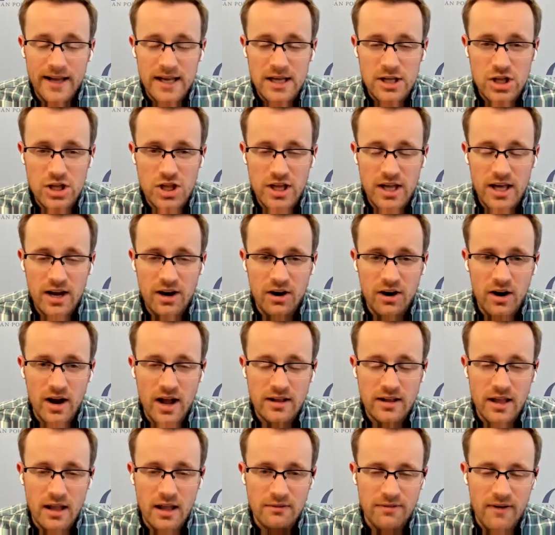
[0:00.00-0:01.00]
each year
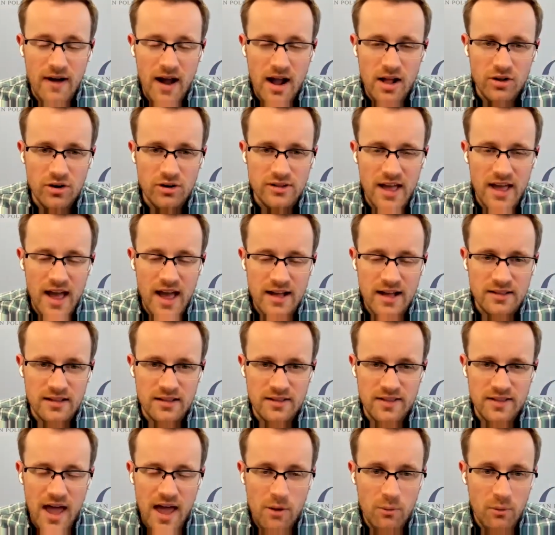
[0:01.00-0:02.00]
and file our
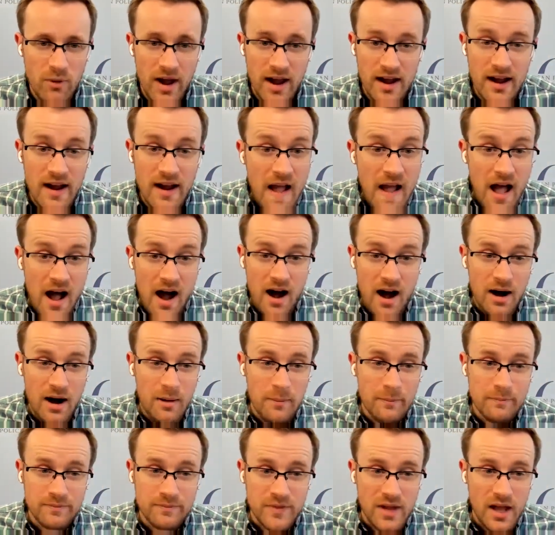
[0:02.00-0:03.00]
taxes that way.
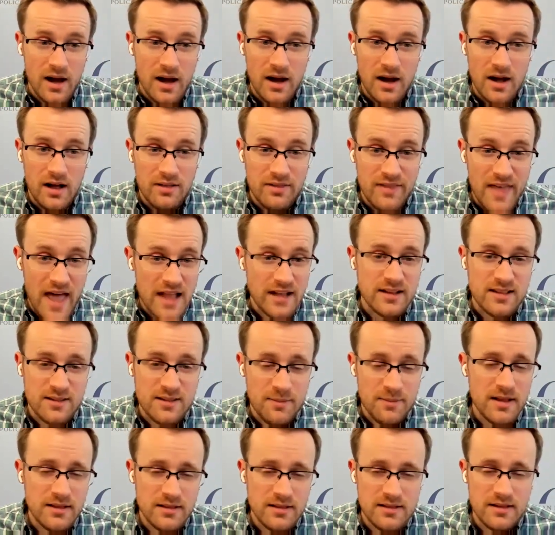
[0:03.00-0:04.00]
That
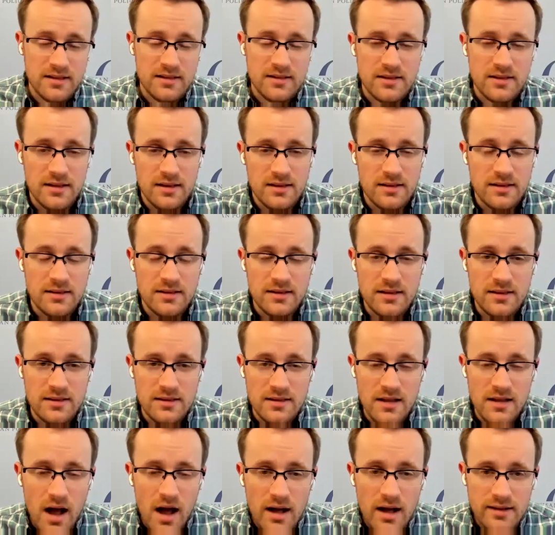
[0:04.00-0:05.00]
expense
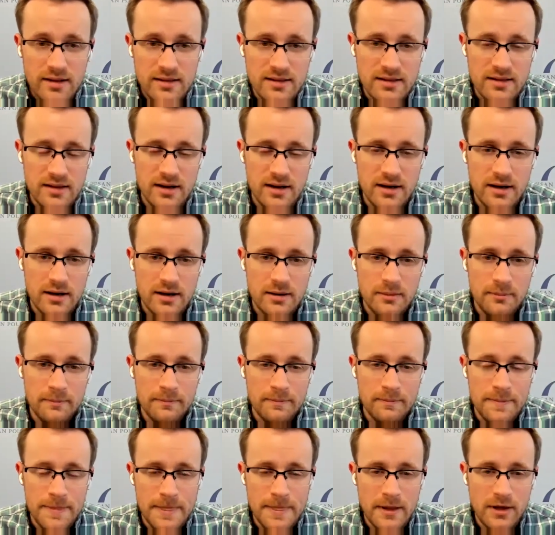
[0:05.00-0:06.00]
is not
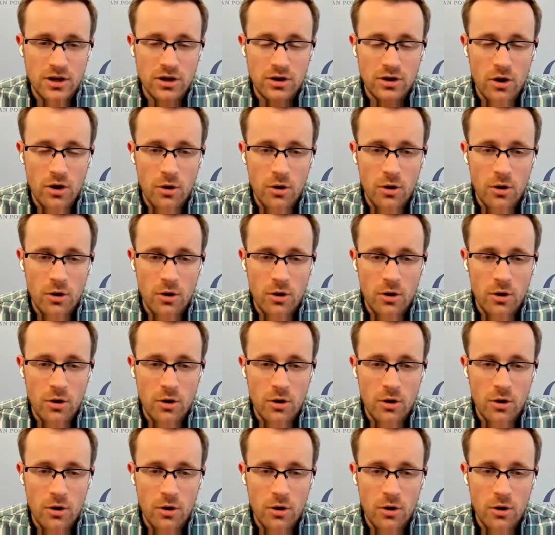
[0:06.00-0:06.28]
can